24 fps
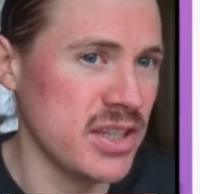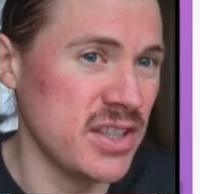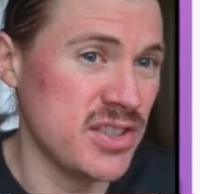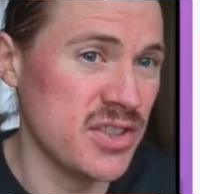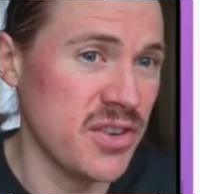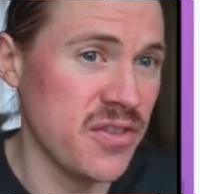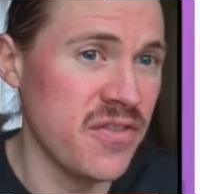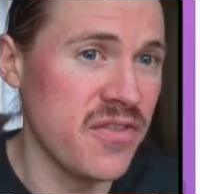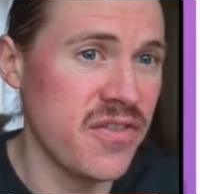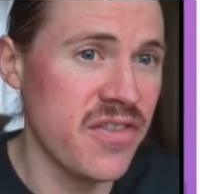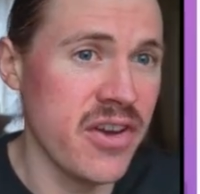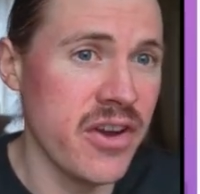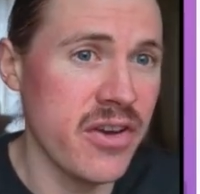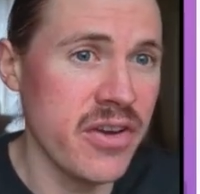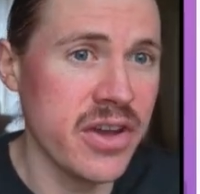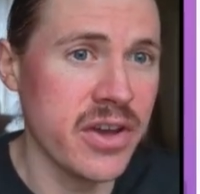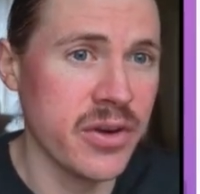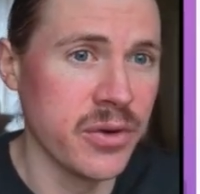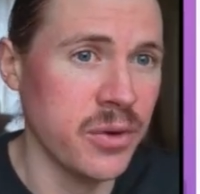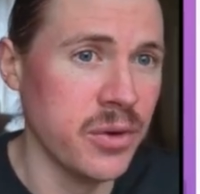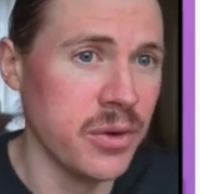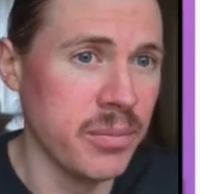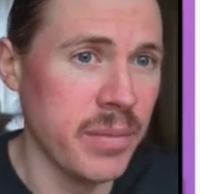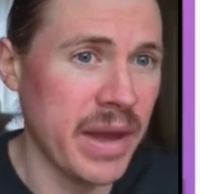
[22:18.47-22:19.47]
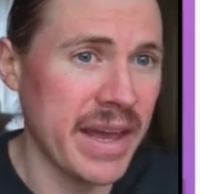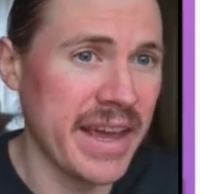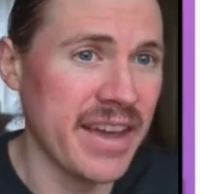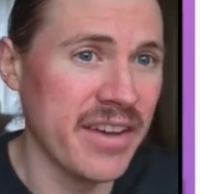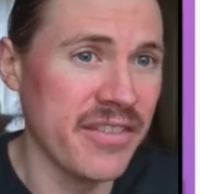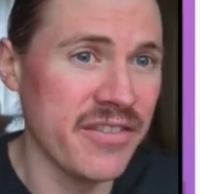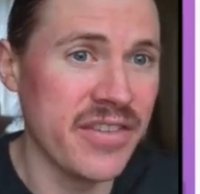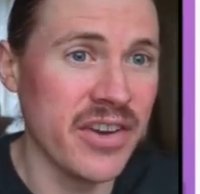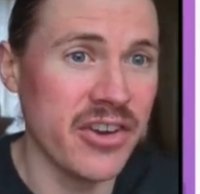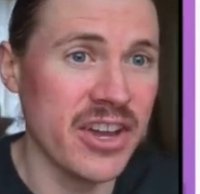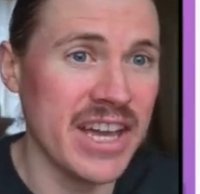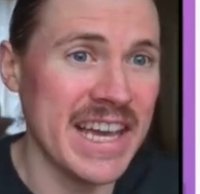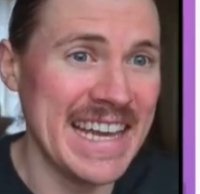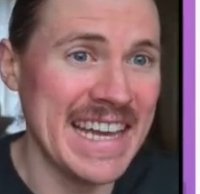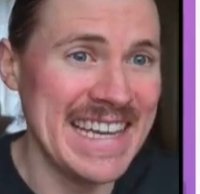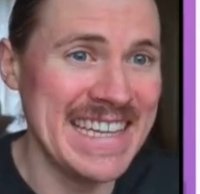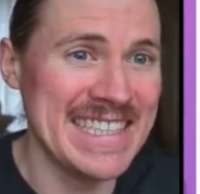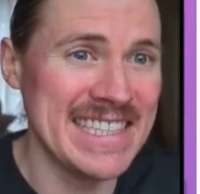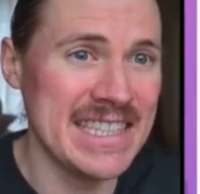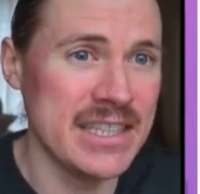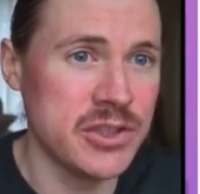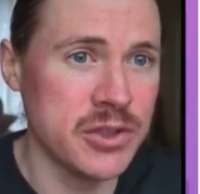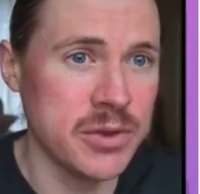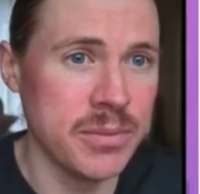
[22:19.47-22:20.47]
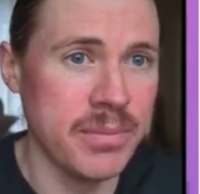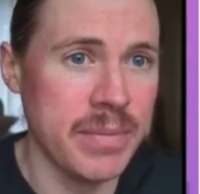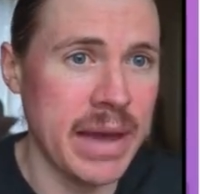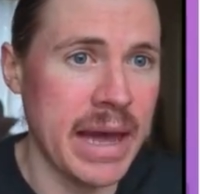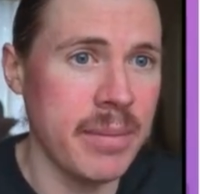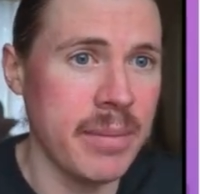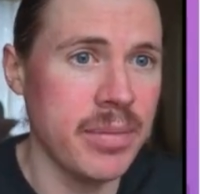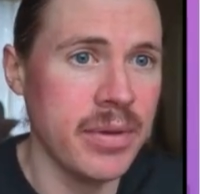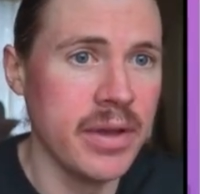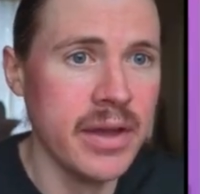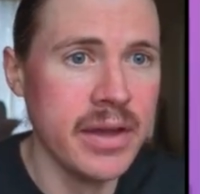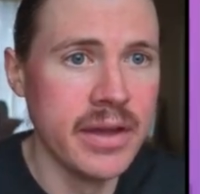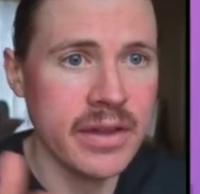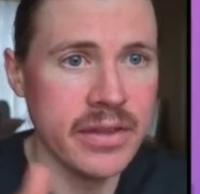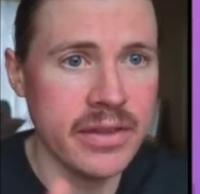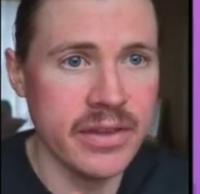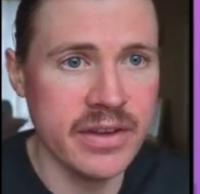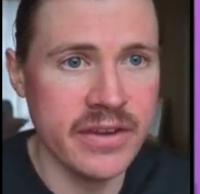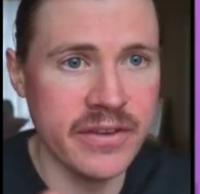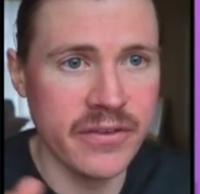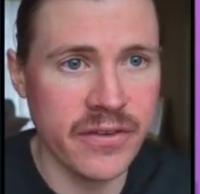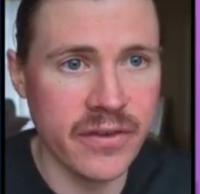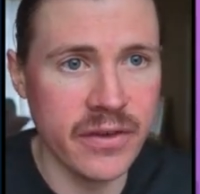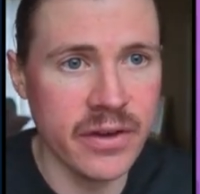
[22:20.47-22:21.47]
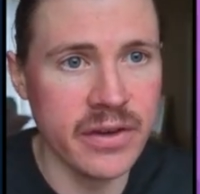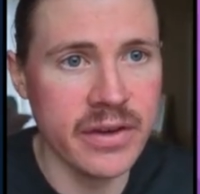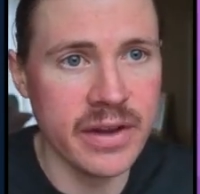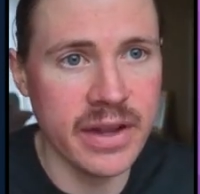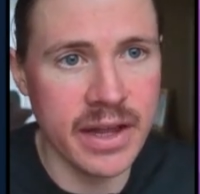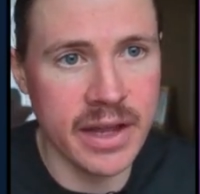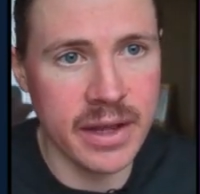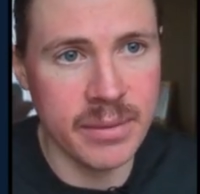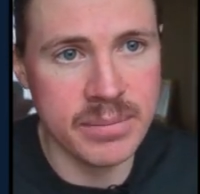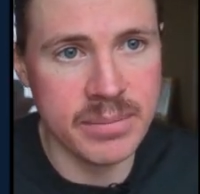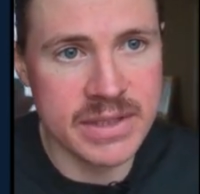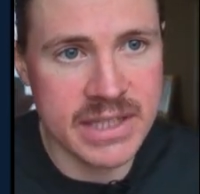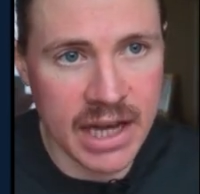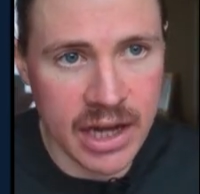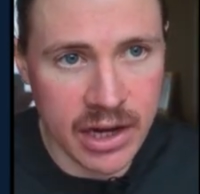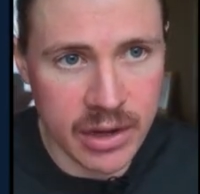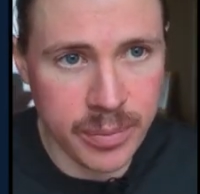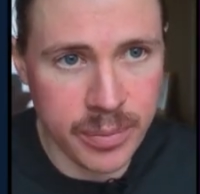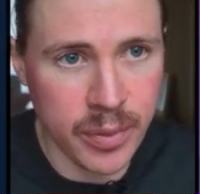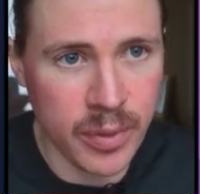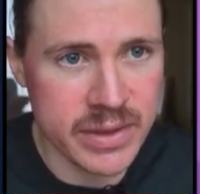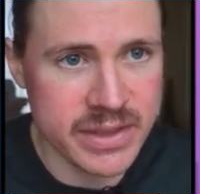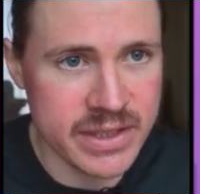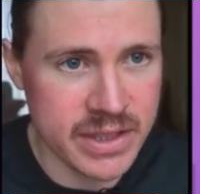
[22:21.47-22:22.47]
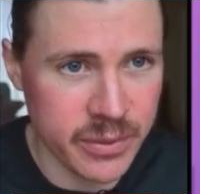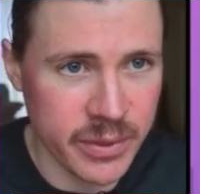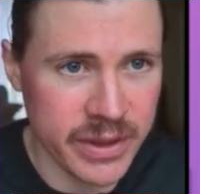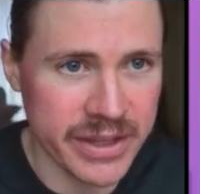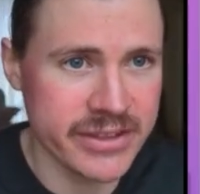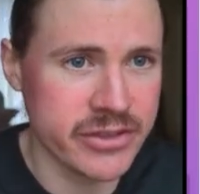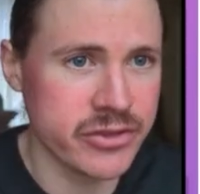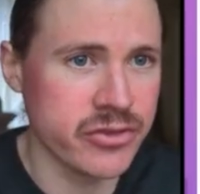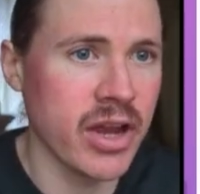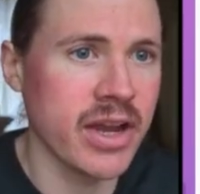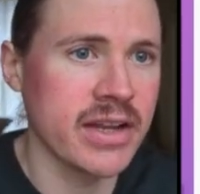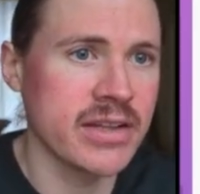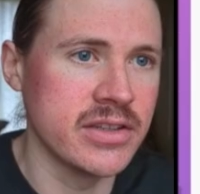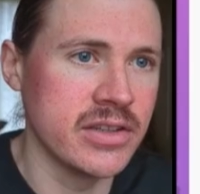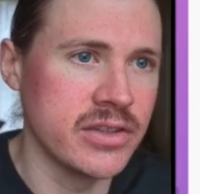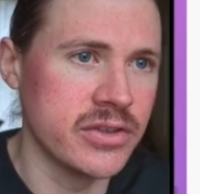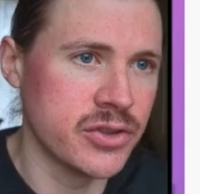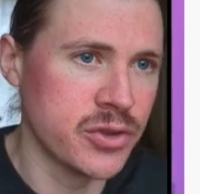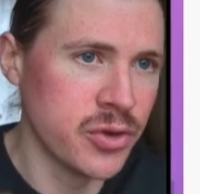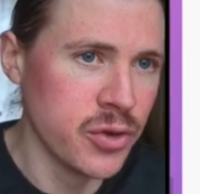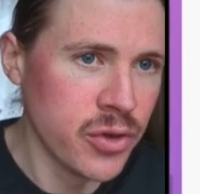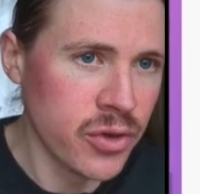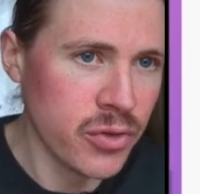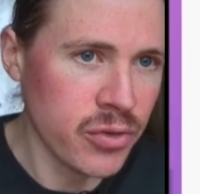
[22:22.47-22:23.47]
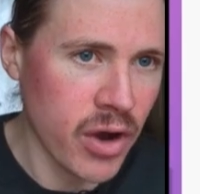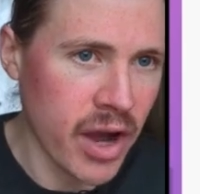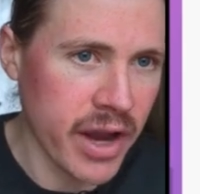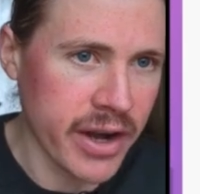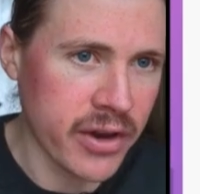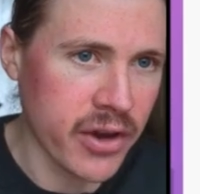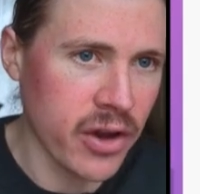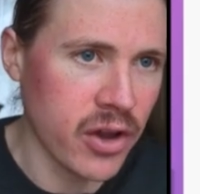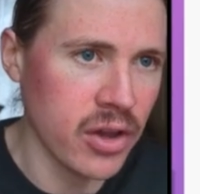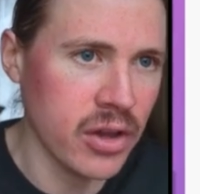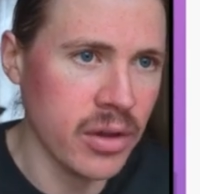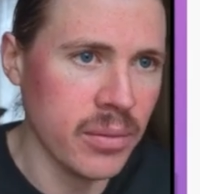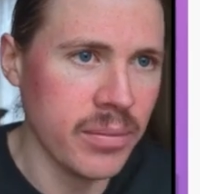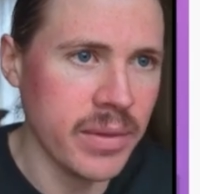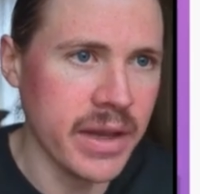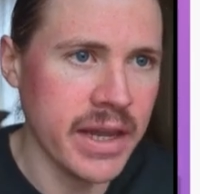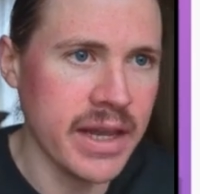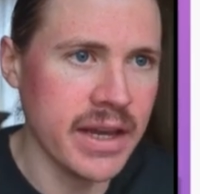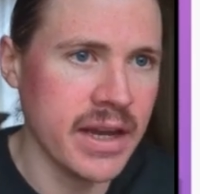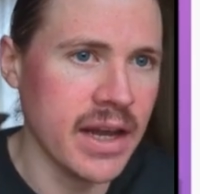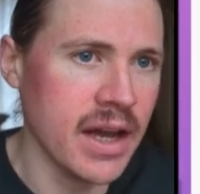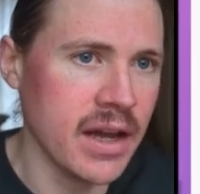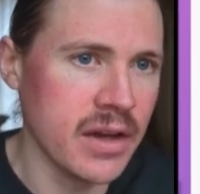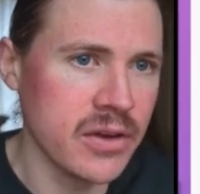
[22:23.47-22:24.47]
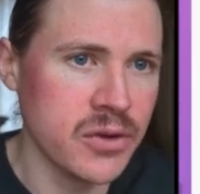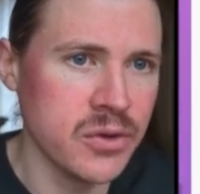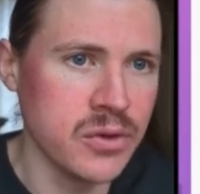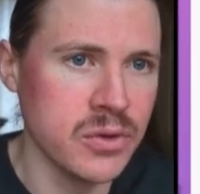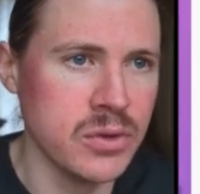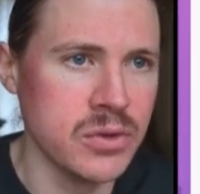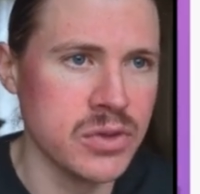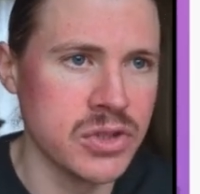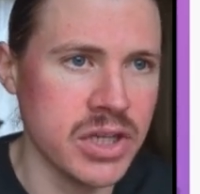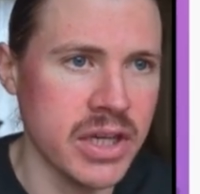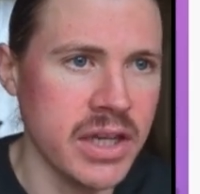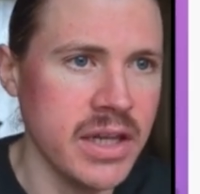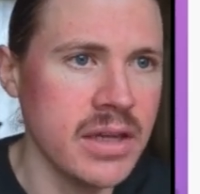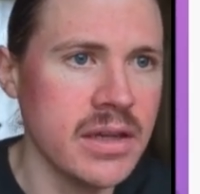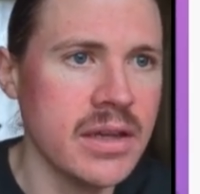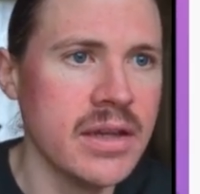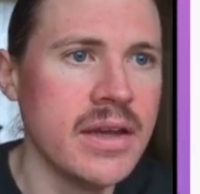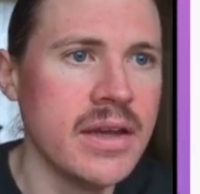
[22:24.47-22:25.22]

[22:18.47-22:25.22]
So very cool, making it very easy to map the different data points that we extracted to the right column in our Google Sheet.